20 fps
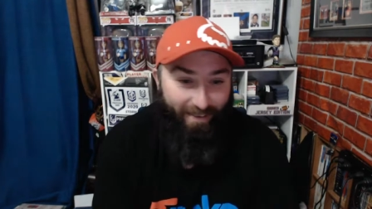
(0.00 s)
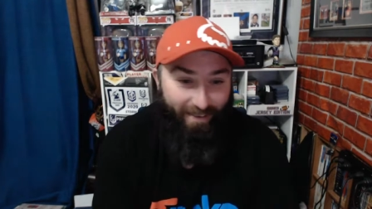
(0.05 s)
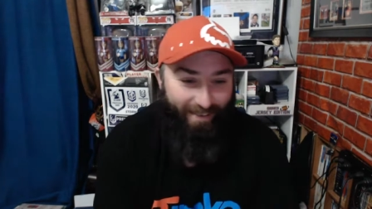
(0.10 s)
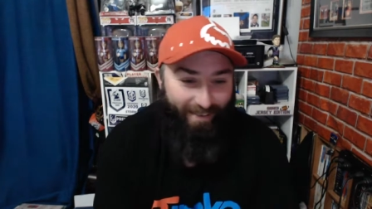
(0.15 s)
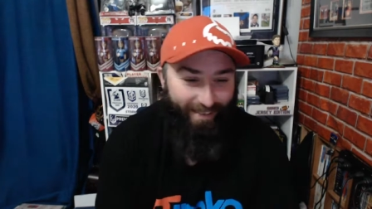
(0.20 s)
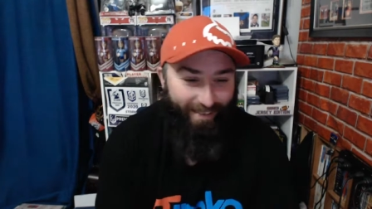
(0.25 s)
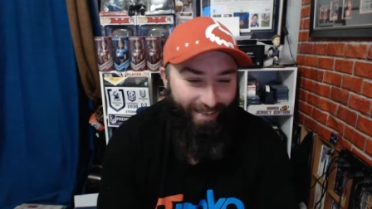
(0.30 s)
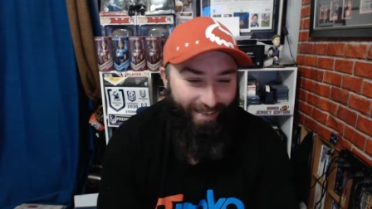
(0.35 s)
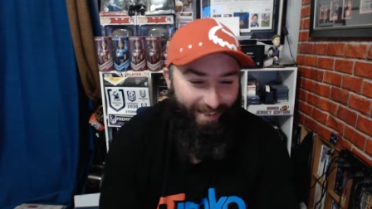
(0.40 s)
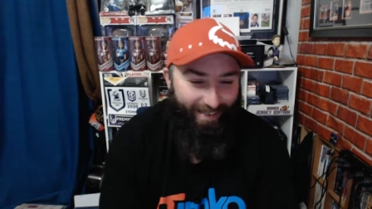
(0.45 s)

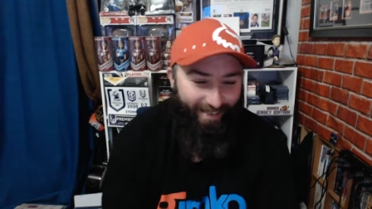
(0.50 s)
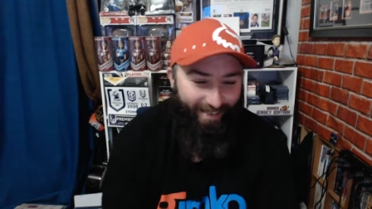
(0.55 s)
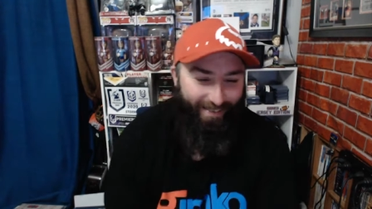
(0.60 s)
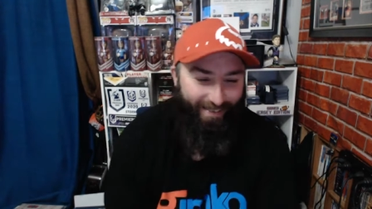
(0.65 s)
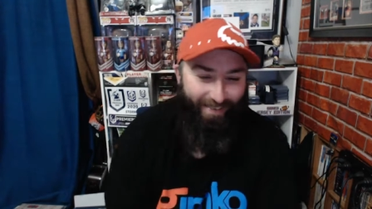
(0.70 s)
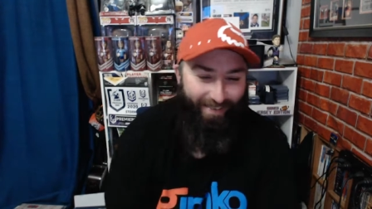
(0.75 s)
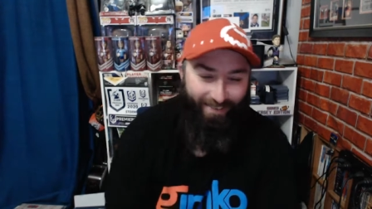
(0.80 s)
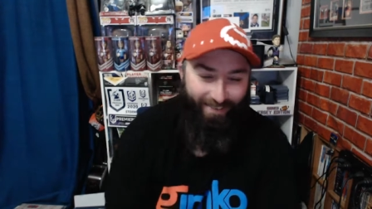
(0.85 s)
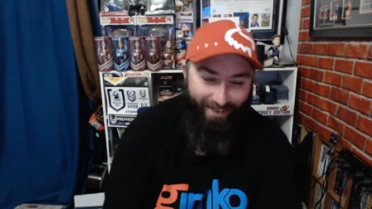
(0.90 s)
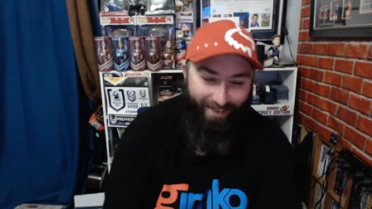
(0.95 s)
I
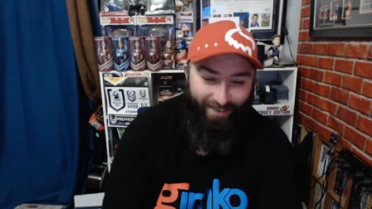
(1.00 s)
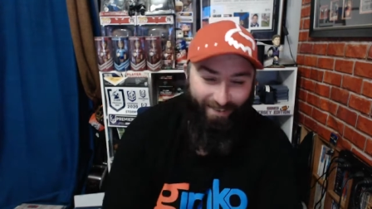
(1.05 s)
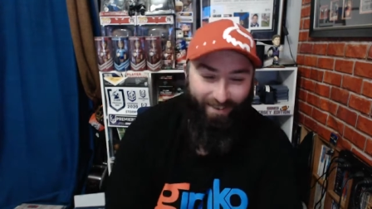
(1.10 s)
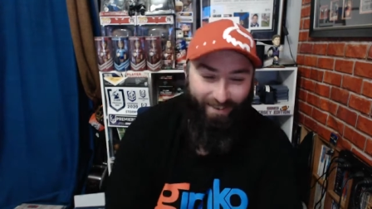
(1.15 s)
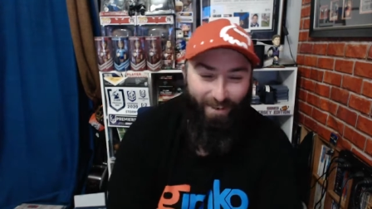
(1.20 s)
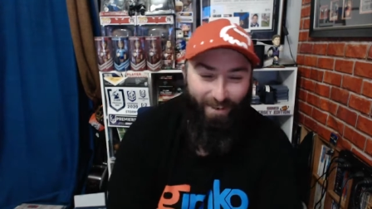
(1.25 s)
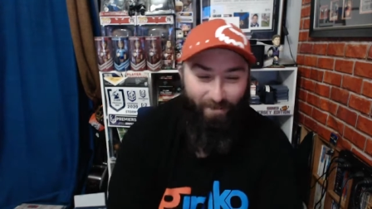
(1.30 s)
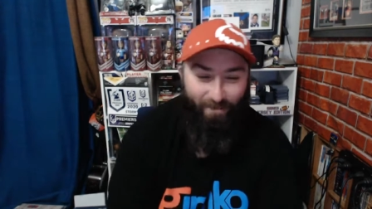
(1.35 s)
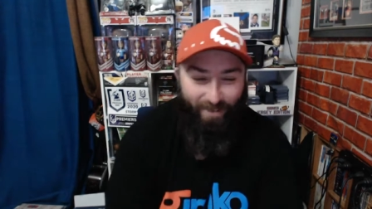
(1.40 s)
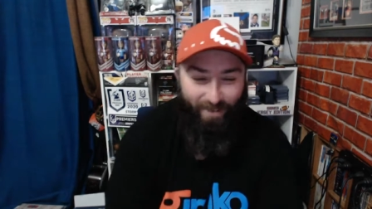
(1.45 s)
thought it was all
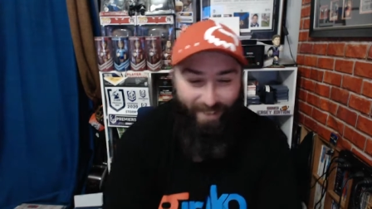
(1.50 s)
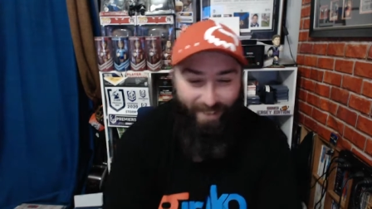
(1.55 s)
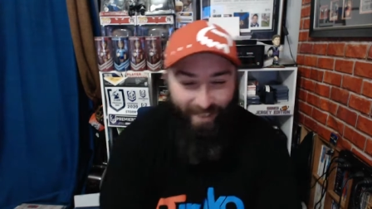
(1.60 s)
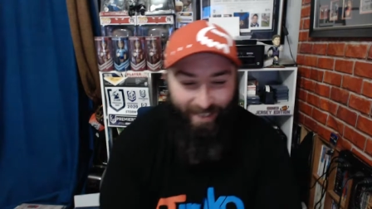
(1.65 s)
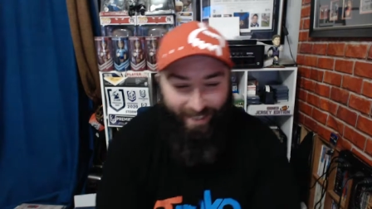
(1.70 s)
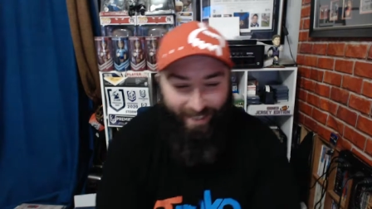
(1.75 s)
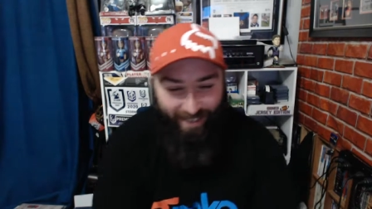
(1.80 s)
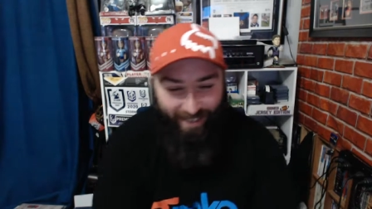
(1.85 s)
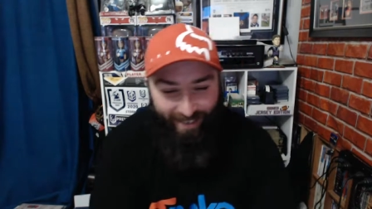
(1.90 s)
commons there.